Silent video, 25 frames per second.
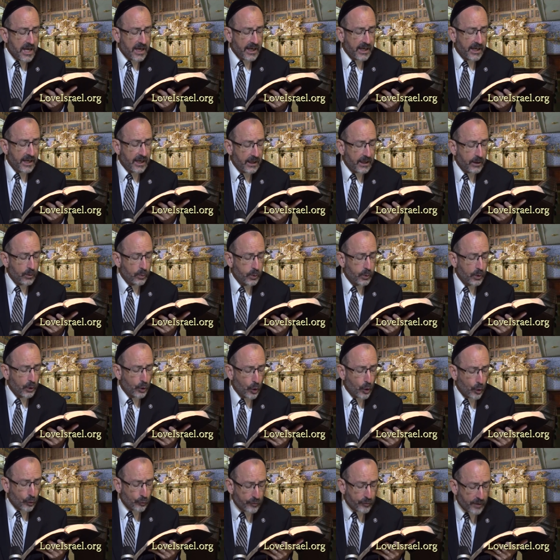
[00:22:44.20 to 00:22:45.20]
He
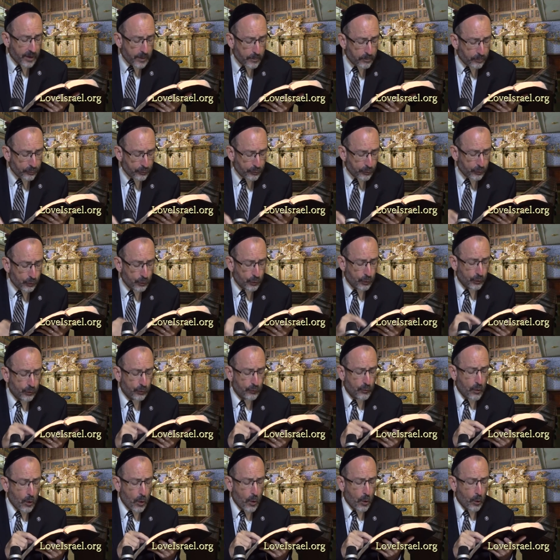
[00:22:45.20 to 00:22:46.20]
will
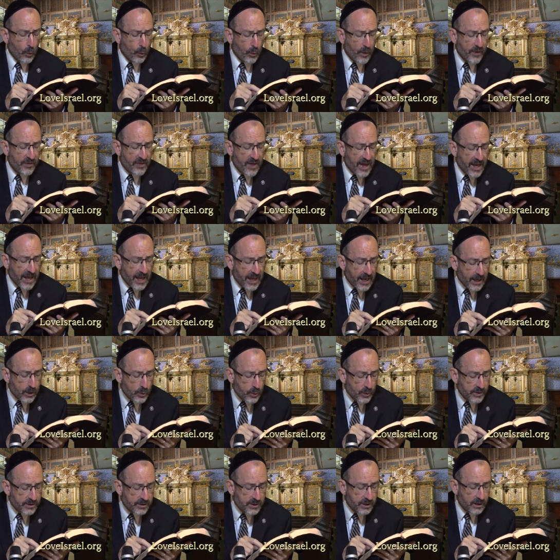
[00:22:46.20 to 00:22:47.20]
reprove with
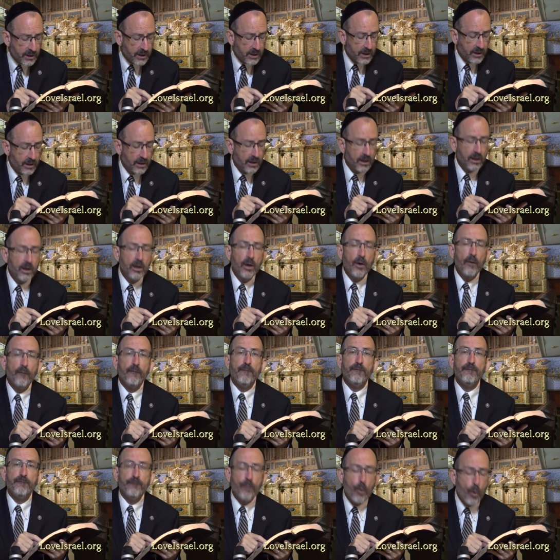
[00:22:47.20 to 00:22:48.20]
equity
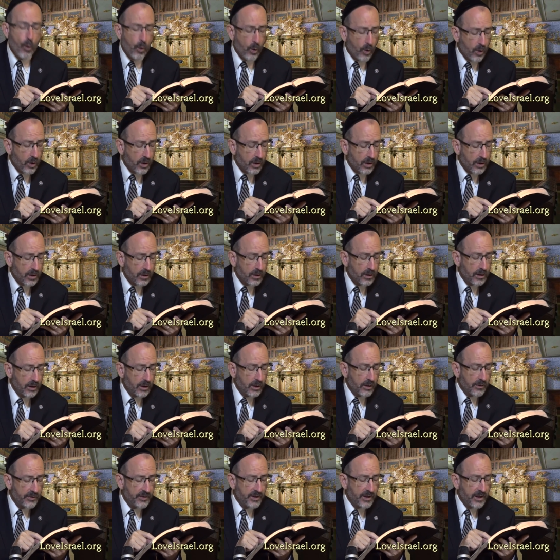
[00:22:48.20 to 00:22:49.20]
for
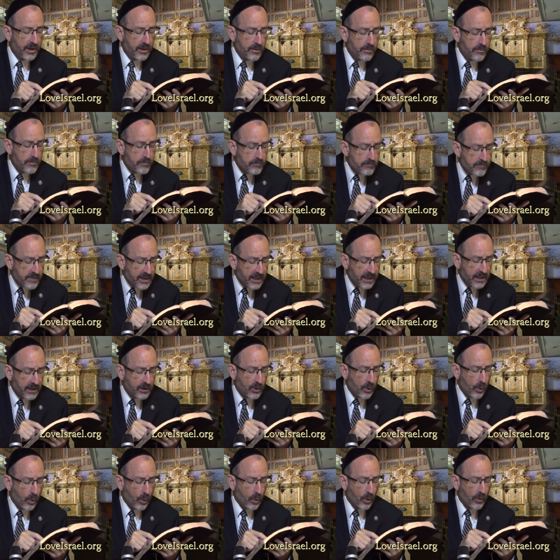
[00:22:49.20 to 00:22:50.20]
the
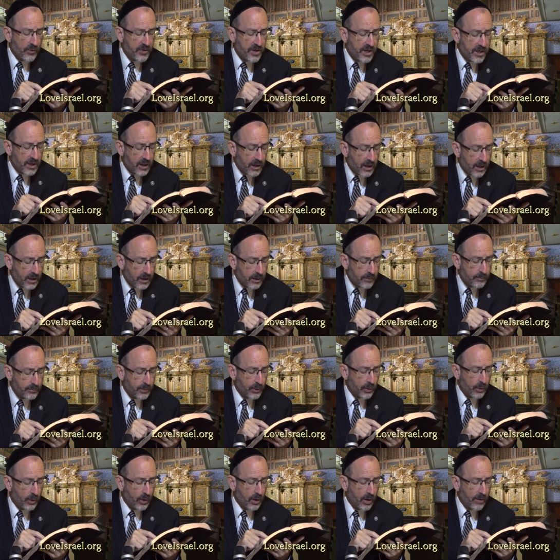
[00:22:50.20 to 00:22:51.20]
meek or the
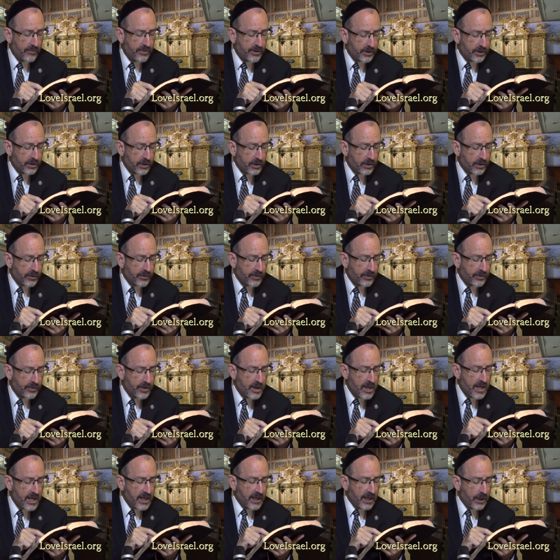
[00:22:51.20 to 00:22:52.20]
humble of the earth.
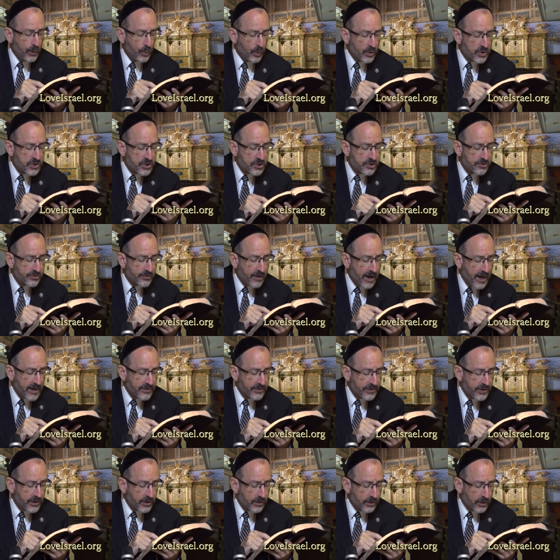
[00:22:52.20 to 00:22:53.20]
He will
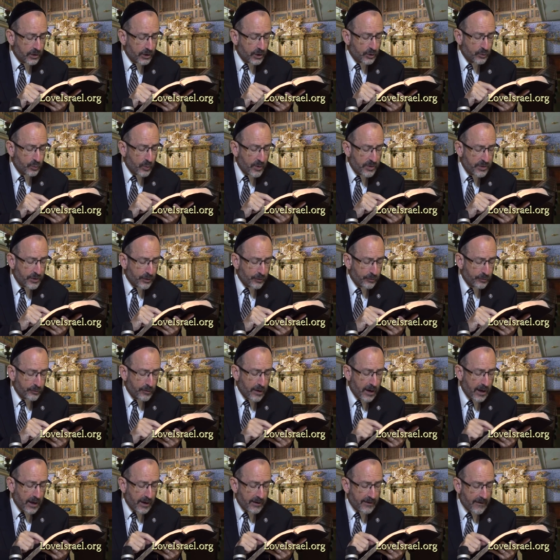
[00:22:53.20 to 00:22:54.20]
strike the earth with the
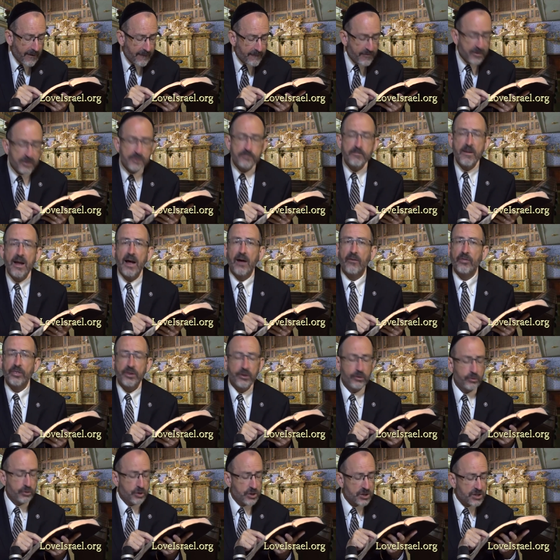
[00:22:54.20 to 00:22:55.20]
rod of his mouth.
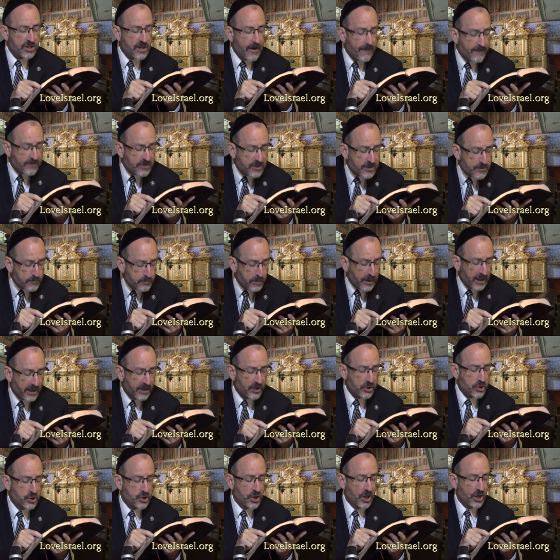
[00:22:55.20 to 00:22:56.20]
He'll just
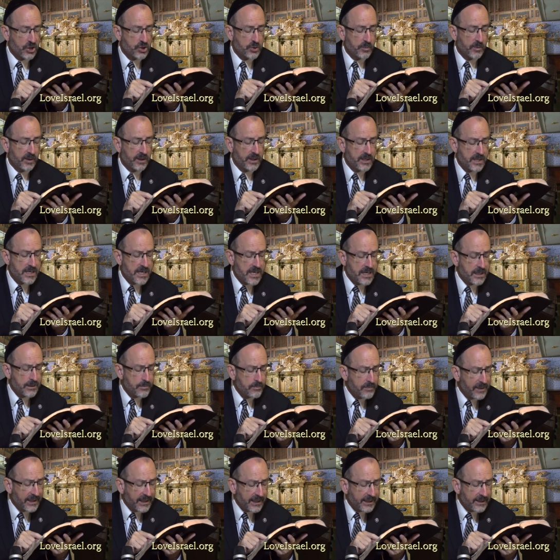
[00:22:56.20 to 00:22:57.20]
speak judgment
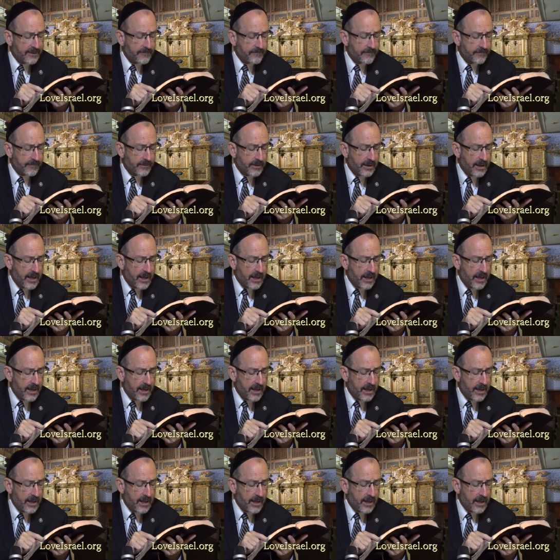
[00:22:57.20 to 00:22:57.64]
in being